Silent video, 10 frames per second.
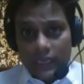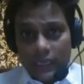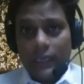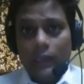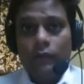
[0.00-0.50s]
your
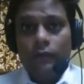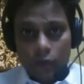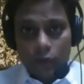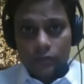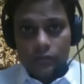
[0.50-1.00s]
king
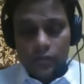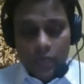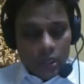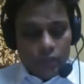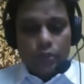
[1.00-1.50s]
first.
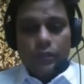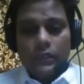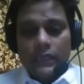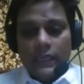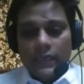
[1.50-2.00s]
So
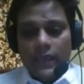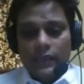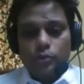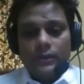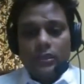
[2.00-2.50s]
the king
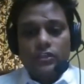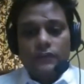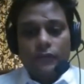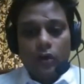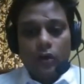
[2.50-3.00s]
has to be
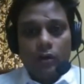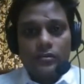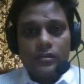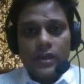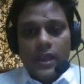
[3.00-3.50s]
touched
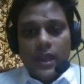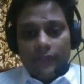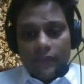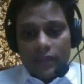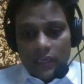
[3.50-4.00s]
first,
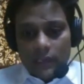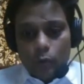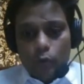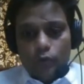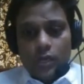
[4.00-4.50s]
and the king
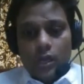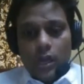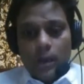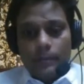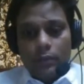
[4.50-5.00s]
moves a
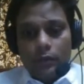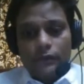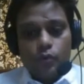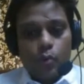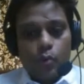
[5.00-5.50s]
couple of
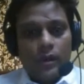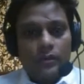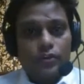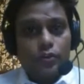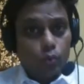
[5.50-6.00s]

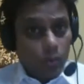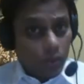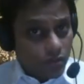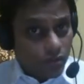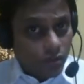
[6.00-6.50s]
squares
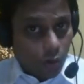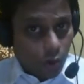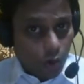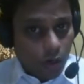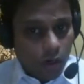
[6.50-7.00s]
towards the
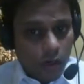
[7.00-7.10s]
rook,